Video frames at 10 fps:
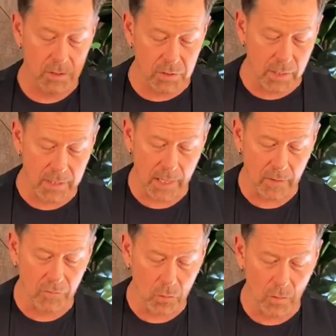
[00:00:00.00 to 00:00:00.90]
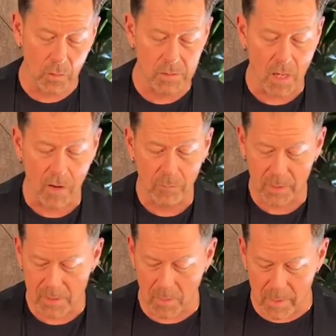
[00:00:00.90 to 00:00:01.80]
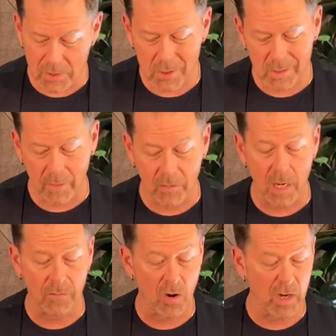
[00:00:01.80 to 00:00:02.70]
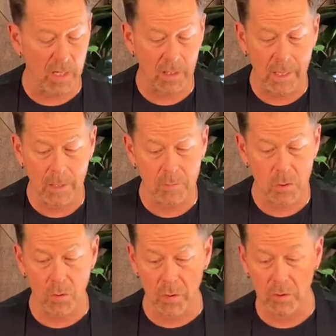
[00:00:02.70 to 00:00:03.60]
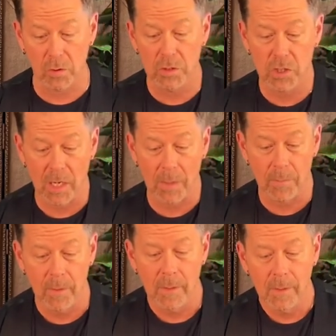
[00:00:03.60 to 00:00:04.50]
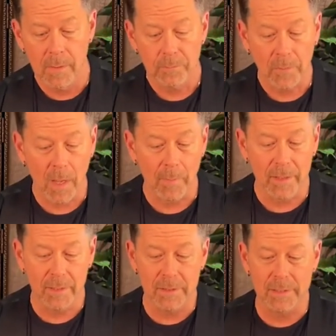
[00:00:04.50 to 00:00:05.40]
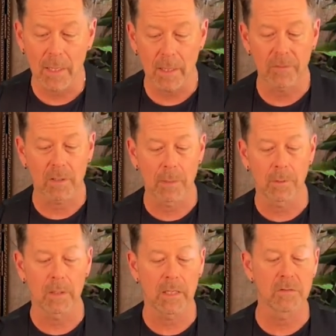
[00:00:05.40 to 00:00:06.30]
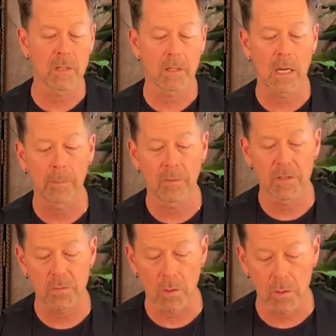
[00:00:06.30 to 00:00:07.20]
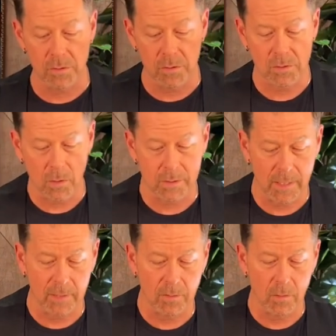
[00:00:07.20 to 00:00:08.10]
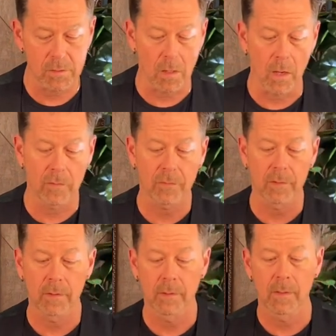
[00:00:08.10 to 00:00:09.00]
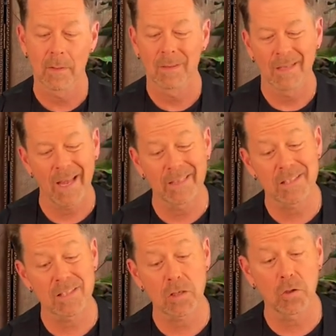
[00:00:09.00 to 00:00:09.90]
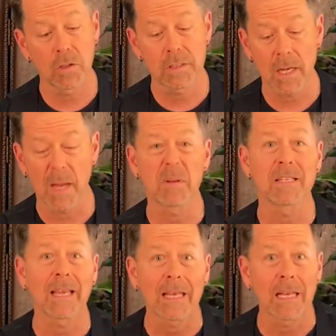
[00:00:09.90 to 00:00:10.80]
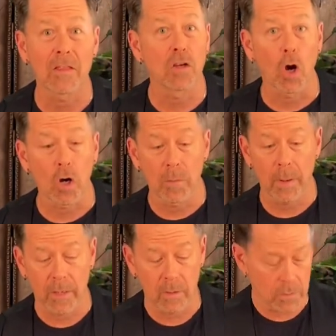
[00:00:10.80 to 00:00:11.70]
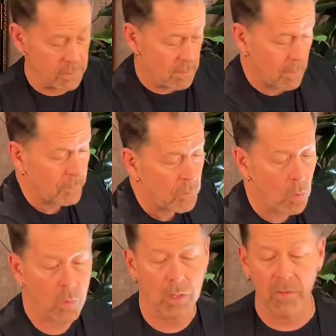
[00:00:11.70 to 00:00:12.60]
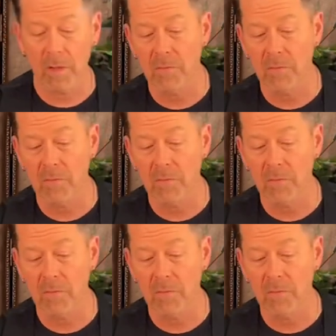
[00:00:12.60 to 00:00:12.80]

going to take a few of those off. But as I mentioned, I've kind of already cleaned them so they're in good shape. I did see I left a couple leaves on a couple of these roses, so I'll take those off. And this is a good time to take any of the guard petals or anything of